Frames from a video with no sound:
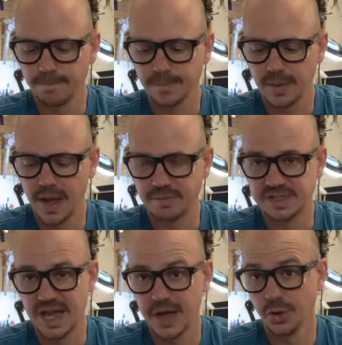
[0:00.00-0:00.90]
have
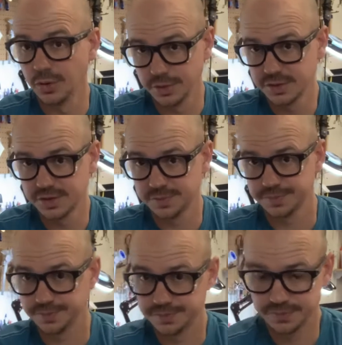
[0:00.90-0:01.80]
saddles,
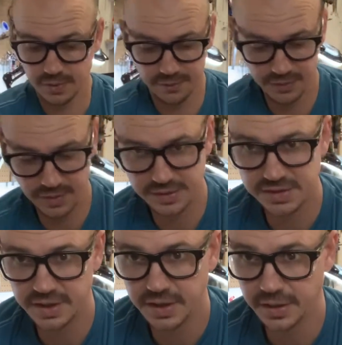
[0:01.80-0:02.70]
you can see
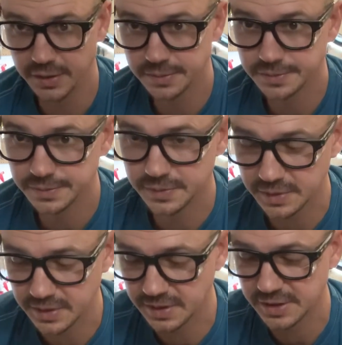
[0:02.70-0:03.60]
here.
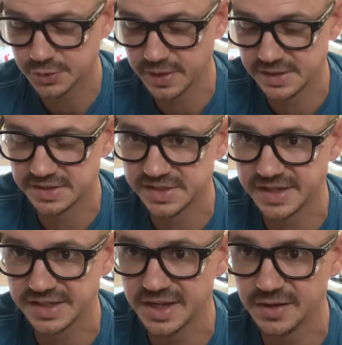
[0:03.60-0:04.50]
This one has
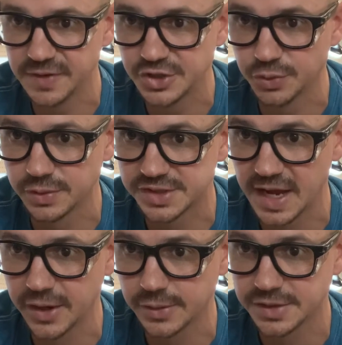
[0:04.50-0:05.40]
6 individual
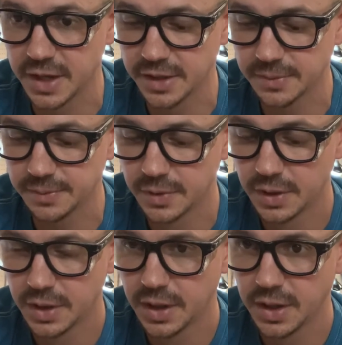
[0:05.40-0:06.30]
saddles on it,
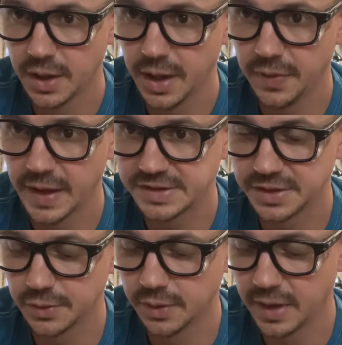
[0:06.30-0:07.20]
and that's going
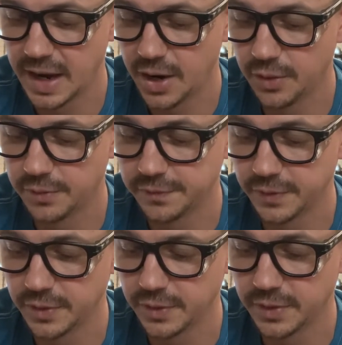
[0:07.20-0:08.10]
to allow
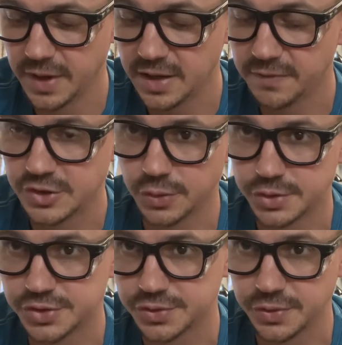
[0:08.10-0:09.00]
for individual
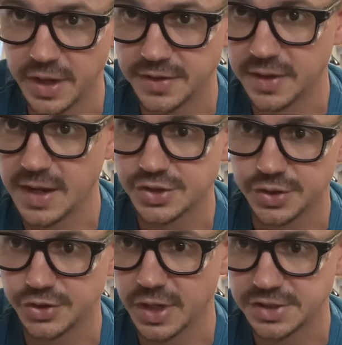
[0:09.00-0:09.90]
intonation
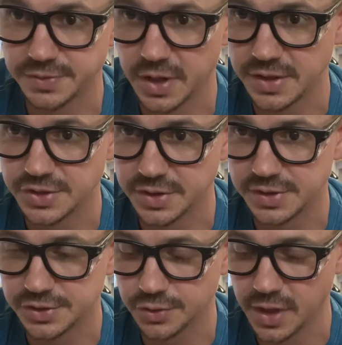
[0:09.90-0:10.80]
adjustment on each of these
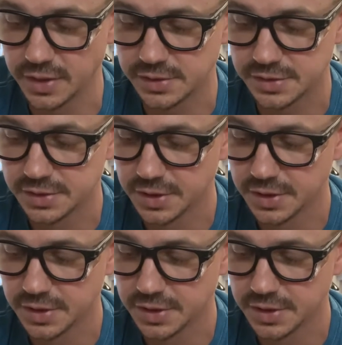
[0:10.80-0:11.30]
strings.